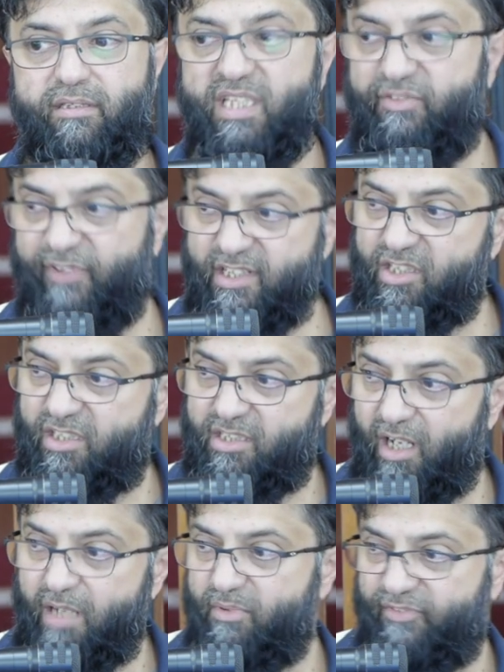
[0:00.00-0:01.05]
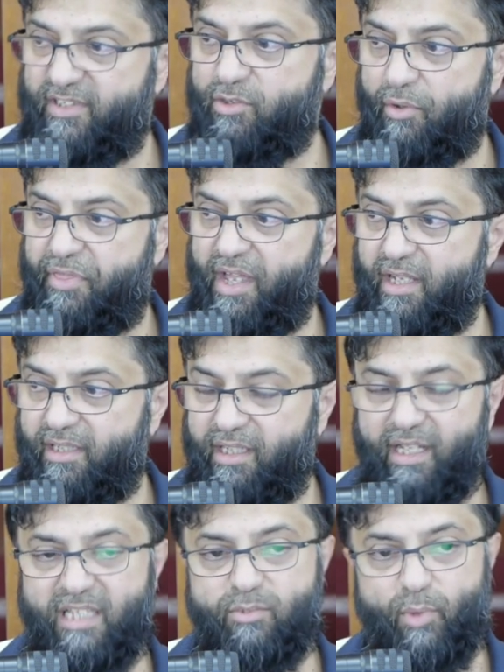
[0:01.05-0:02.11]
This Fajr time, Fajr
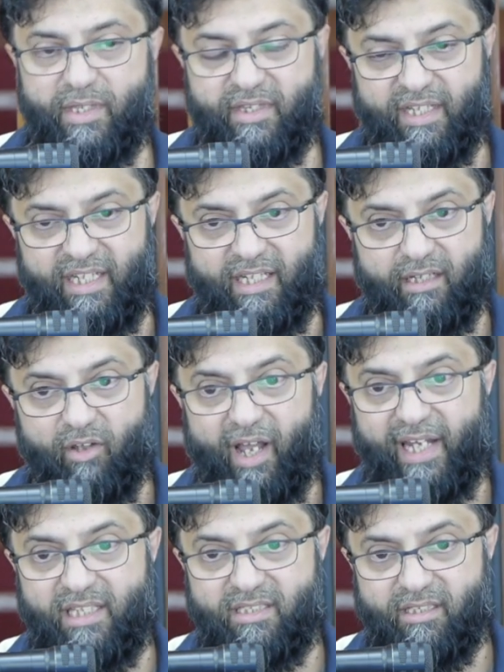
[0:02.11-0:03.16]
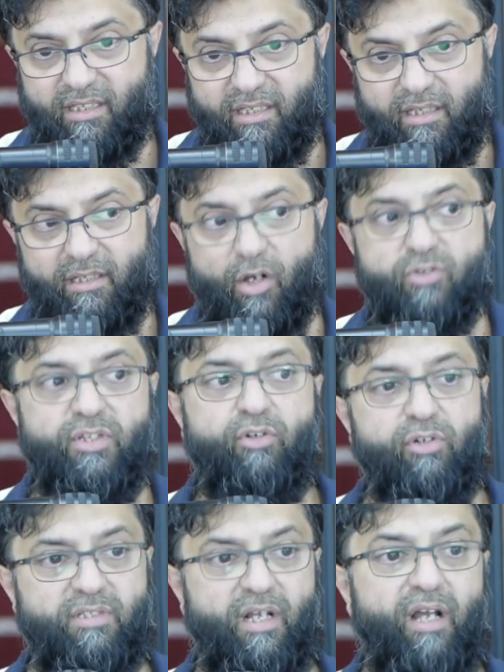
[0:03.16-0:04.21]
Thani, is when the light goes
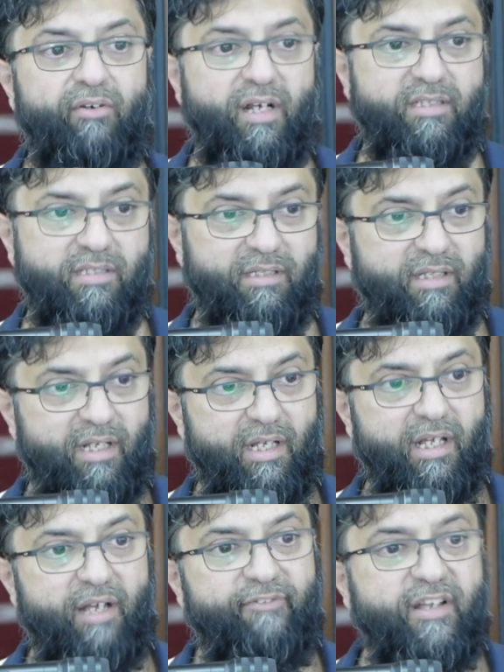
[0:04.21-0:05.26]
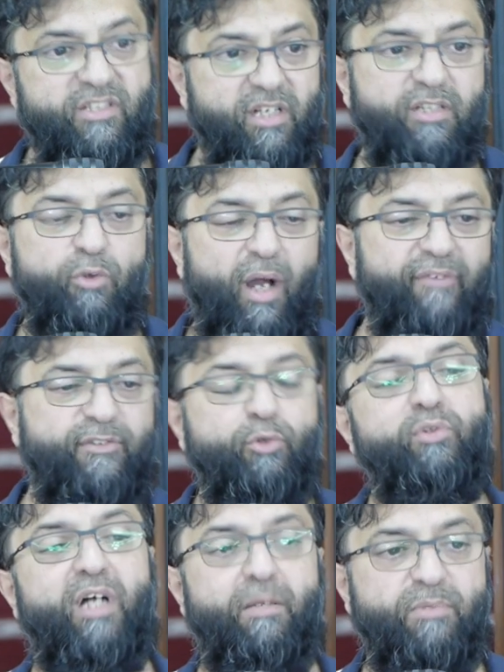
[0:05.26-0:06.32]
across the horizon. Fajr, you have
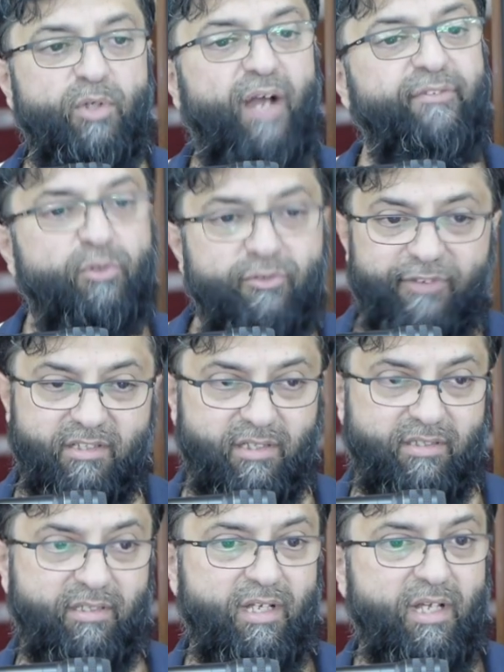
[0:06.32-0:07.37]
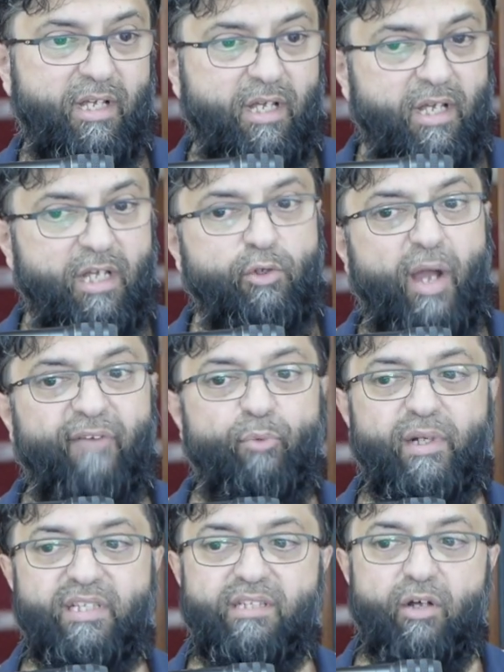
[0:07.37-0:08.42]
two times, you have two Fajrs. You have
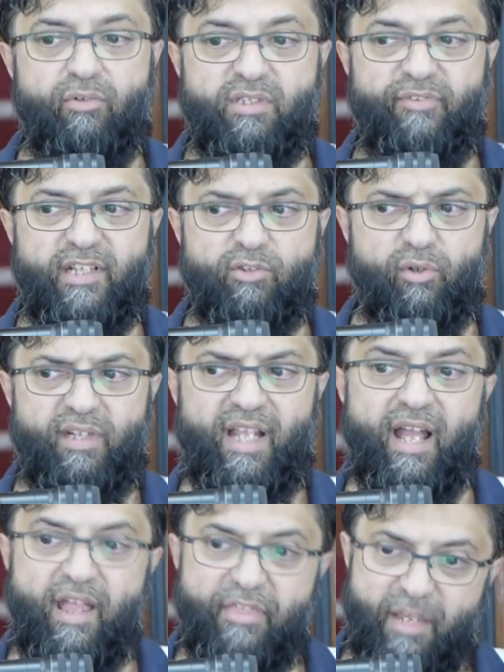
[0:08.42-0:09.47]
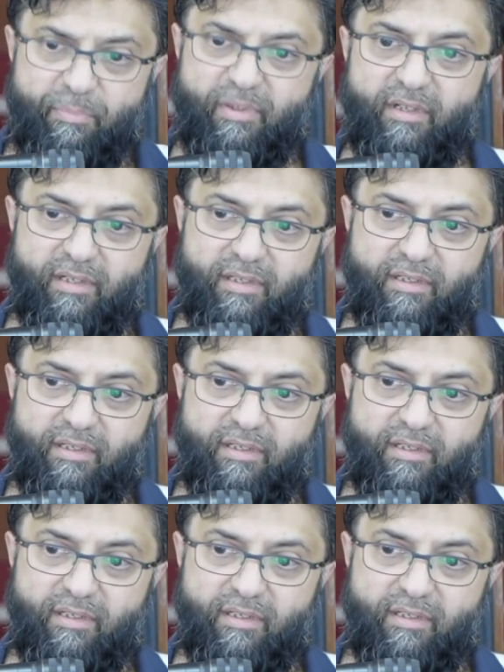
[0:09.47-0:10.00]
what is known as Fajr al-Kadhib,